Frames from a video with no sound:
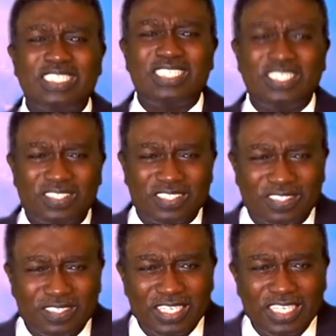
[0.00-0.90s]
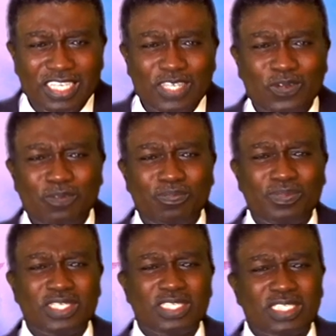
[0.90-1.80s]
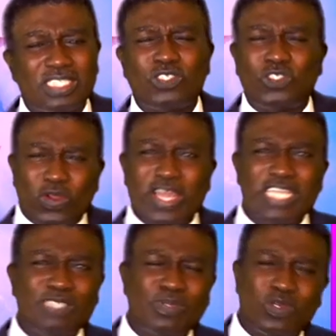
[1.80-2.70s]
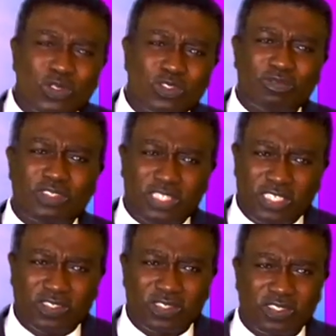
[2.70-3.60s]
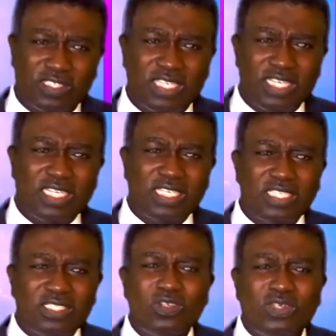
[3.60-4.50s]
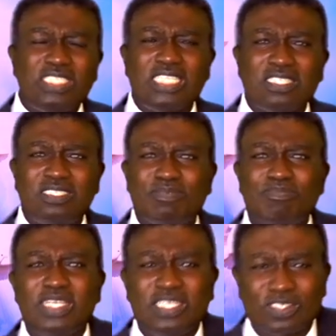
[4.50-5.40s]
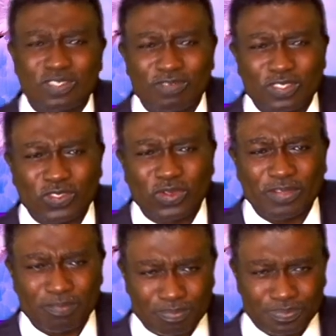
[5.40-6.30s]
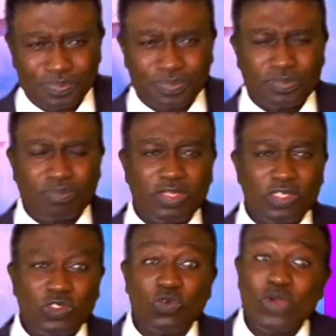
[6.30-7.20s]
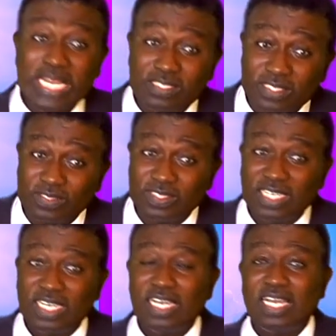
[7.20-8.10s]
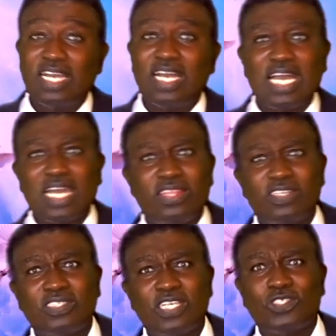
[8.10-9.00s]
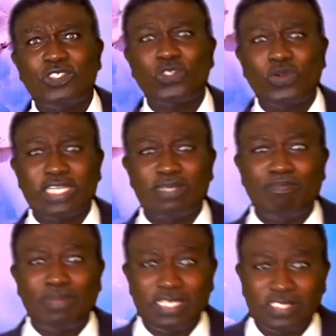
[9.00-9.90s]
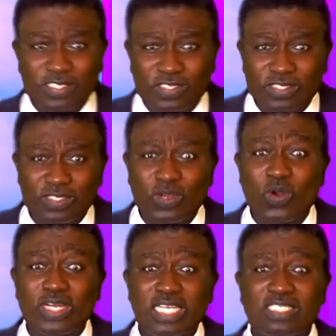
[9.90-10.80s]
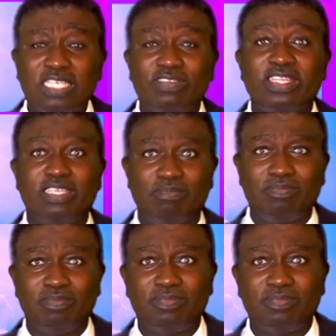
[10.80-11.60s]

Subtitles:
Jesus. You know, the joy is because of Jesus, not just the means of the joy. So worse still, others enjoy the blessings God has given them,